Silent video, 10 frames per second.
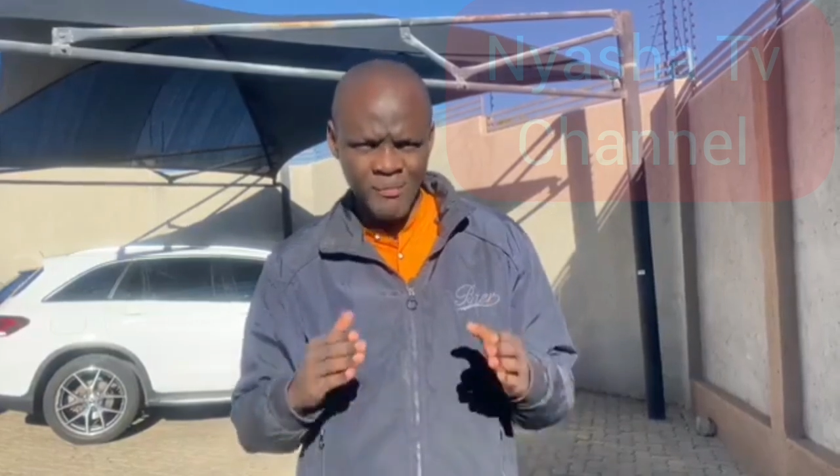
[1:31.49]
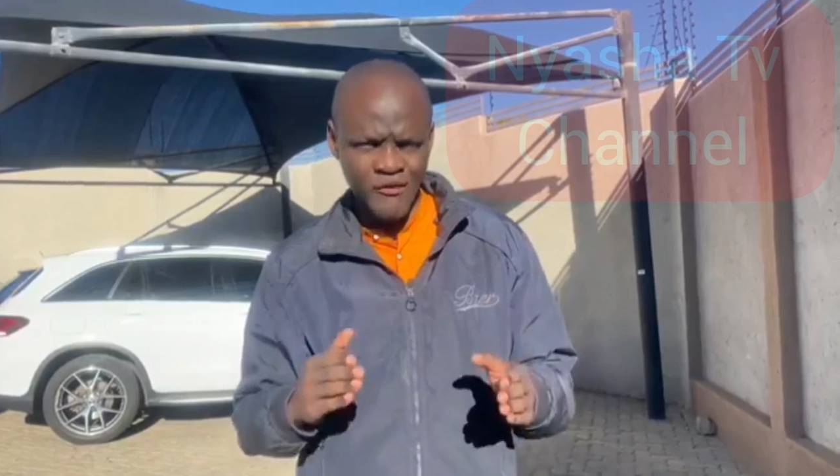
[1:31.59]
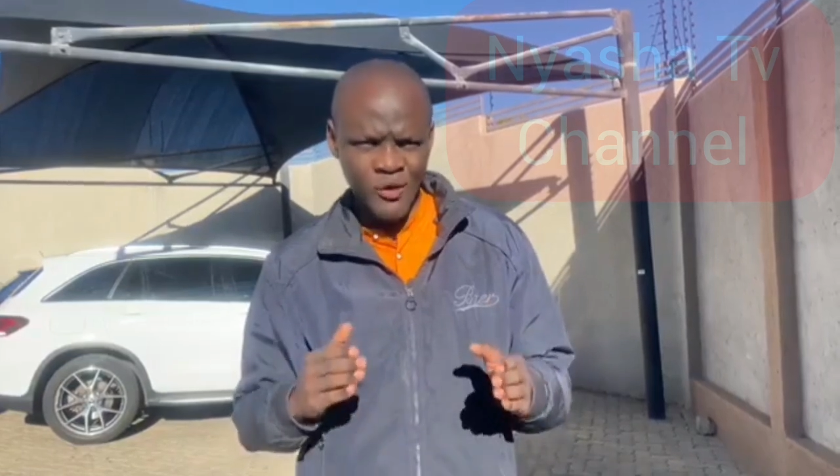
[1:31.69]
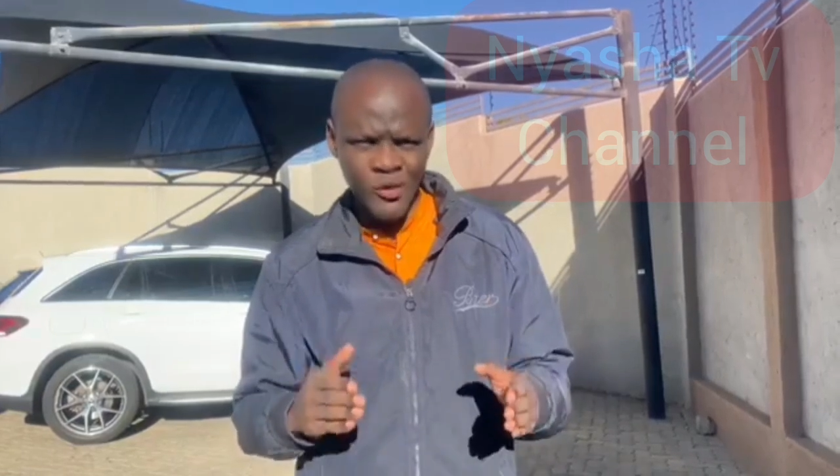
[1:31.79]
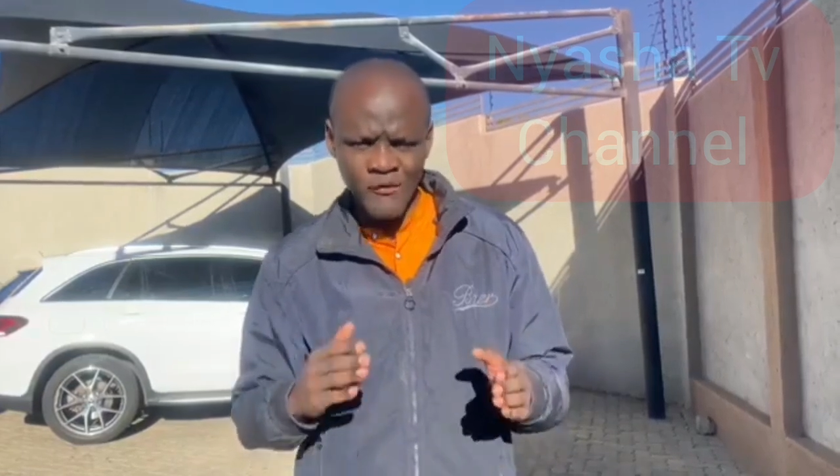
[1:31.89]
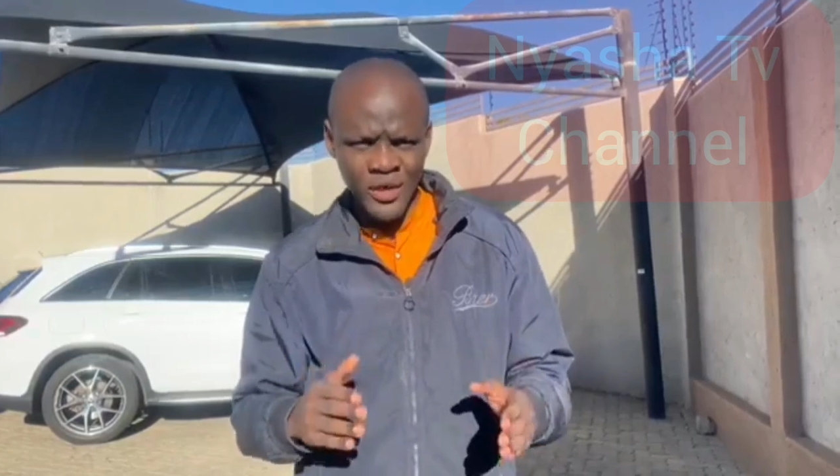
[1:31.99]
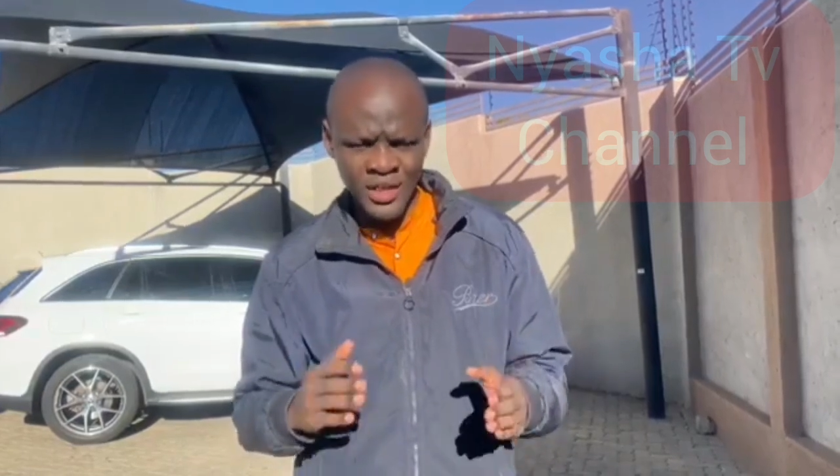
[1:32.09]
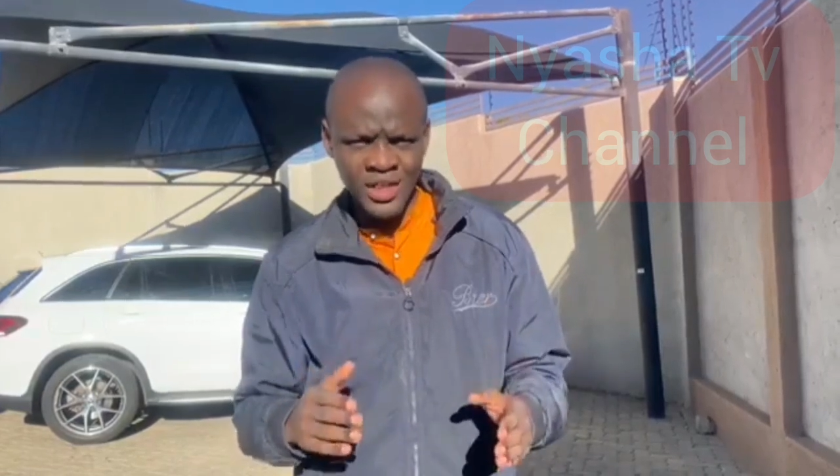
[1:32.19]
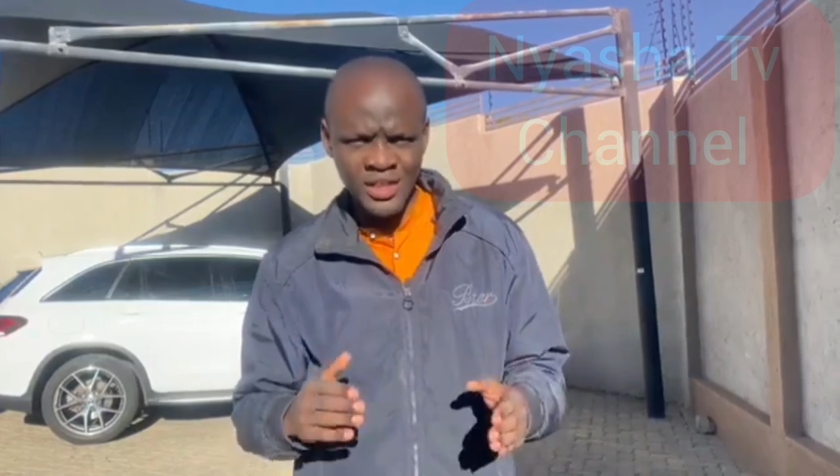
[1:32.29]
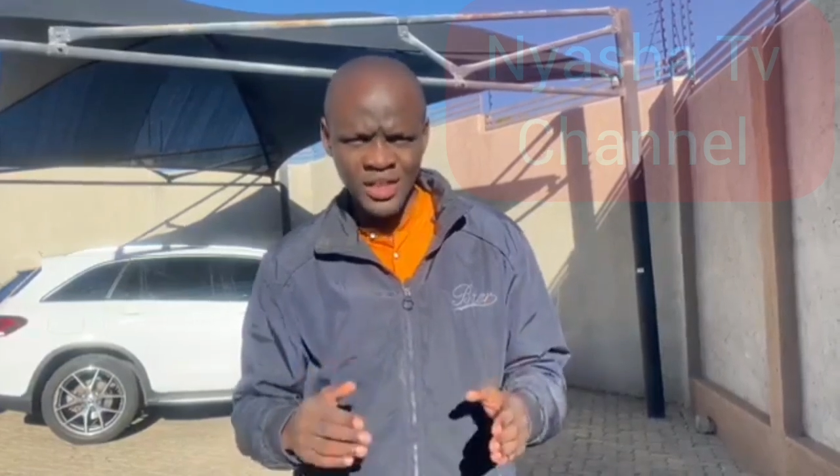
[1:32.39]
before
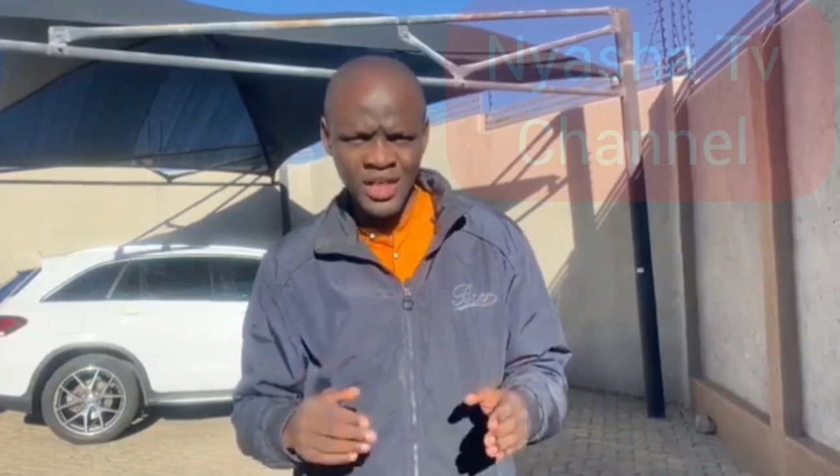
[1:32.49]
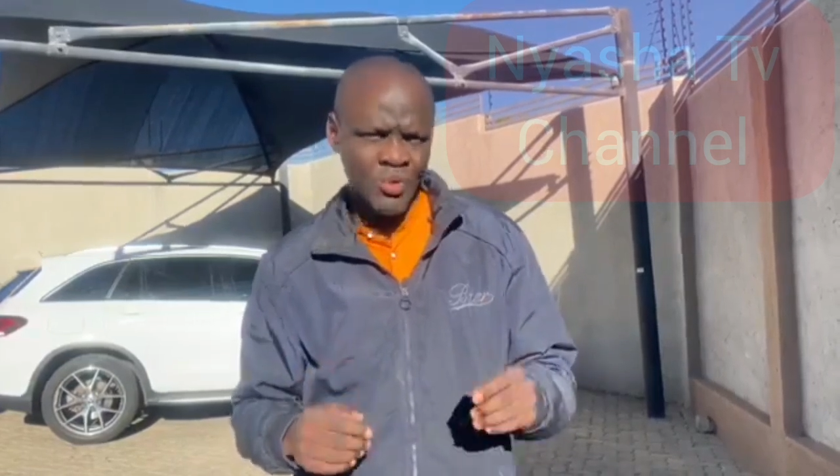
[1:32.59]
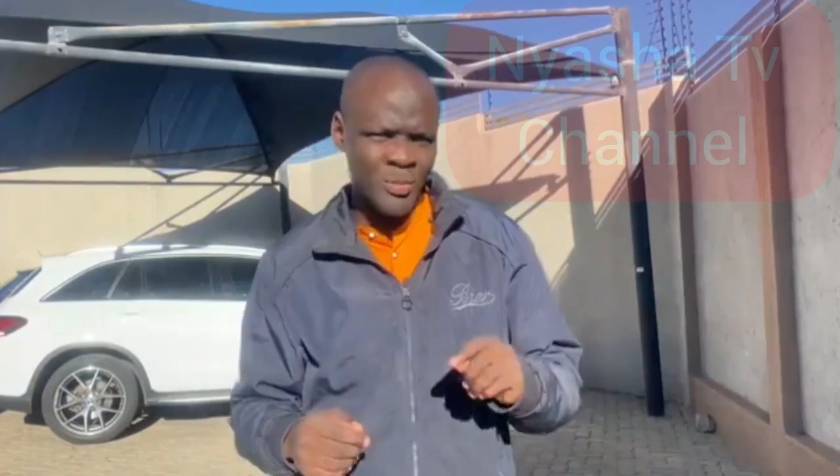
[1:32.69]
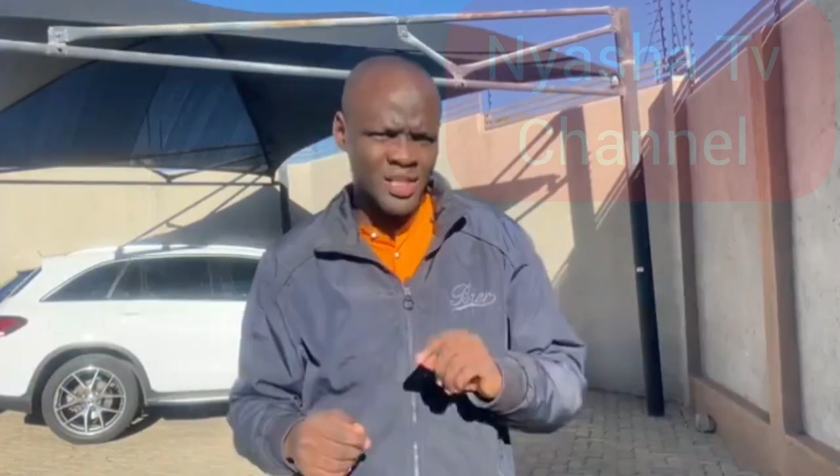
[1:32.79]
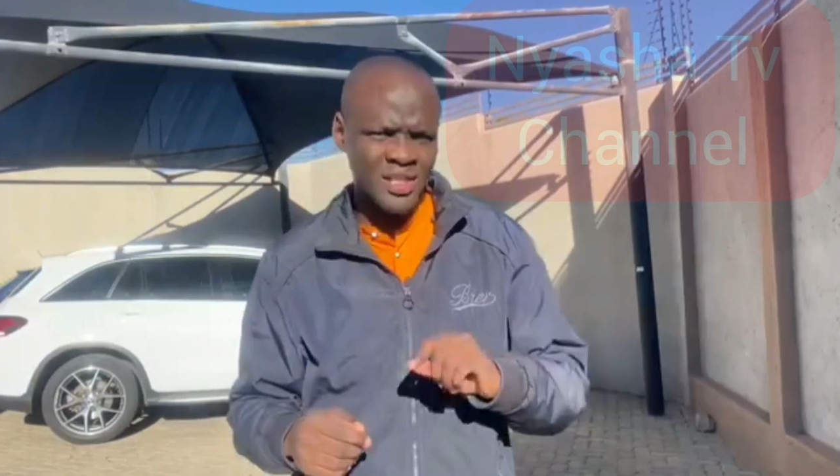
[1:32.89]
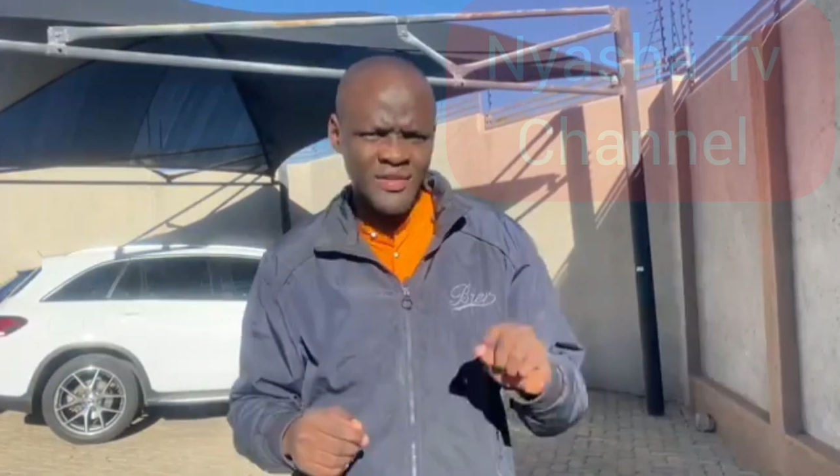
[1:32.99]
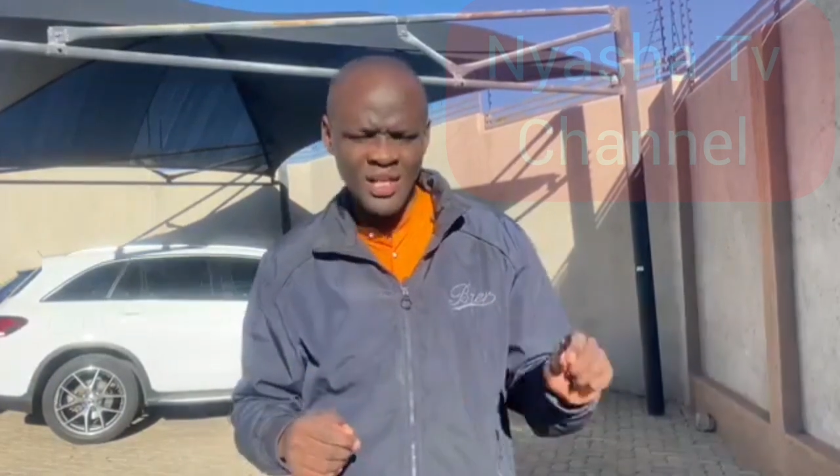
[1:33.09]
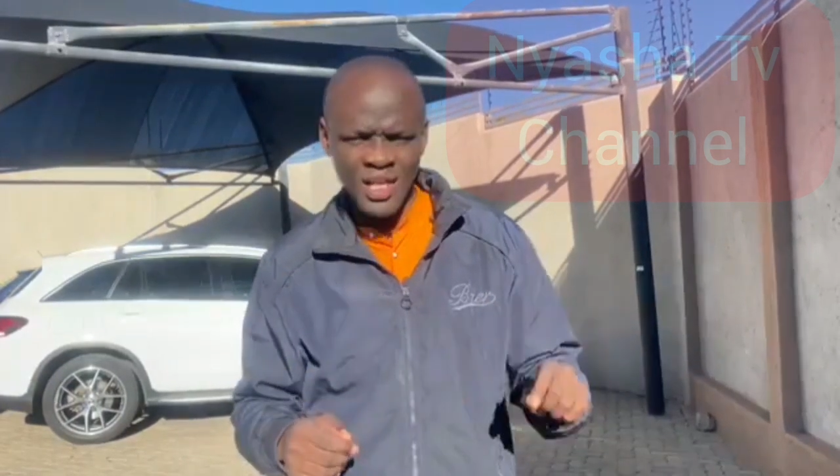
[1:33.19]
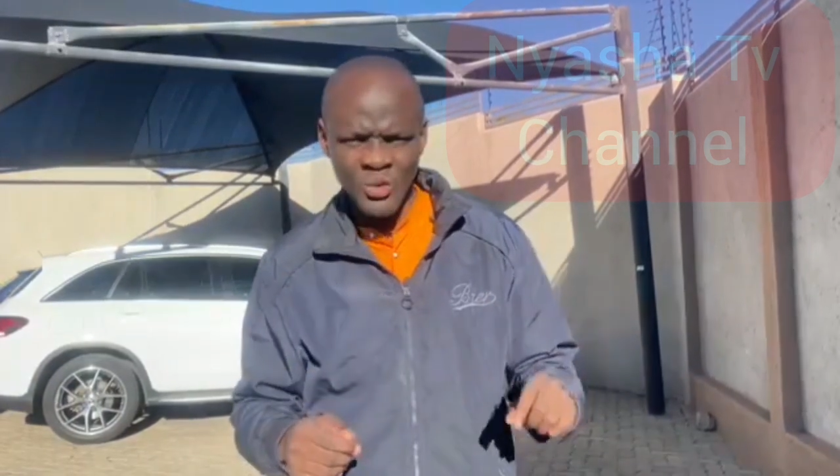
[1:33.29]
confrontation, and we must never in